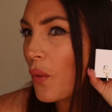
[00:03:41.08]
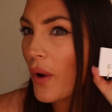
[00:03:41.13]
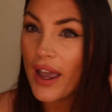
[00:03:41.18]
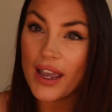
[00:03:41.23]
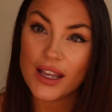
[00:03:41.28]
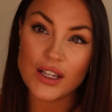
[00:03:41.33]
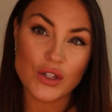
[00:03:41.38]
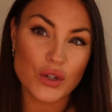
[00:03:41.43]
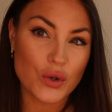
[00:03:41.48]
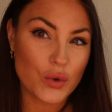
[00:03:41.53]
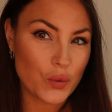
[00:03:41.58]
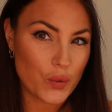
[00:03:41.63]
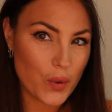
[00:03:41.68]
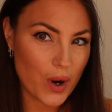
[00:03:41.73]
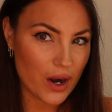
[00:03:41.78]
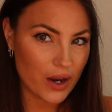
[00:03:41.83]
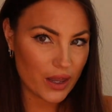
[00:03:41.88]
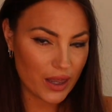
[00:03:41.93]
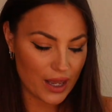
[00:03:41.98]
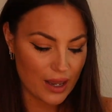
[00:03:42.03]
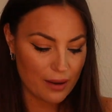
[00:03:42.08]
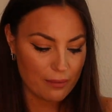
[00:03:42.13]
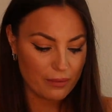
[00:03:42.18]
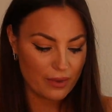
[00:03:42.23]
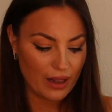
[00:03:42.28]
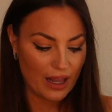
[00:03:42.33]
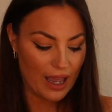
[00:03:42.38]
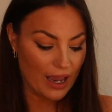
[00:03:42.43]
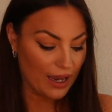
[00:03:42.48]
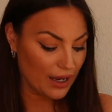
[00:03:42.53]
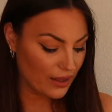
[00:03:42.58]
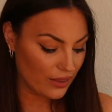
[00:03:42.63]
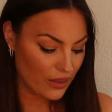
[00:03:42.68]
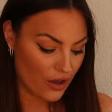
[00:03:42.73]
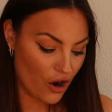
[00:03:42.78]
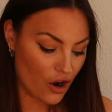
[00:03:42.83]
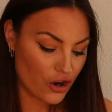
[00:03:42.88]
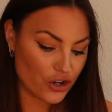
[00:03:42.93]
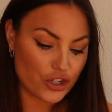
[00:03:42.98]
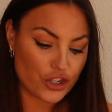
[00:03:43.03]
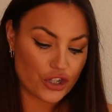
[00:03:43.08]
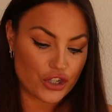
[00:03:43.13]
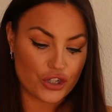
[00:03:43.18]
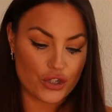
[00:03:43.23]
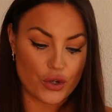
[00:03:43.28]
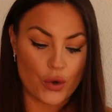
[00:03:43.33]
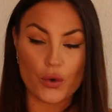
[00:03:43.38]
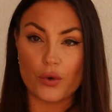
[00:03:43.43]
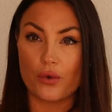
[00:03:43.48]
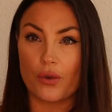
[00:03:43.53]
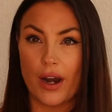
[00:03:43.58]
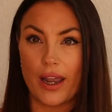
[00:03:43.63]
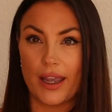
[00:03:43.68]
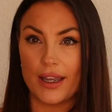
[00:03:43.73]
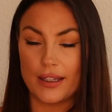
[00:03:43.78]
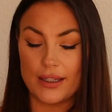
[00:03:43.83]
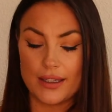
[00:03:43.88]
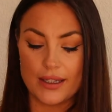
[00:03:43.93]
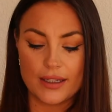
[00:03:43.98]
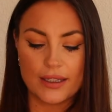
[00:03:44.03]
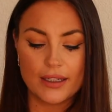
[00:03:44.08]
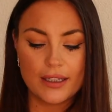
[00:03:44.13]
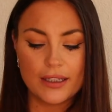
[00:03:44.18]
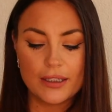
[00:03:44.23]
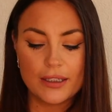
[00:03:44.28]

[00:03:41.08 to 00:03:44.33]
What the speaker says: wait to wear them. Like, they are so great.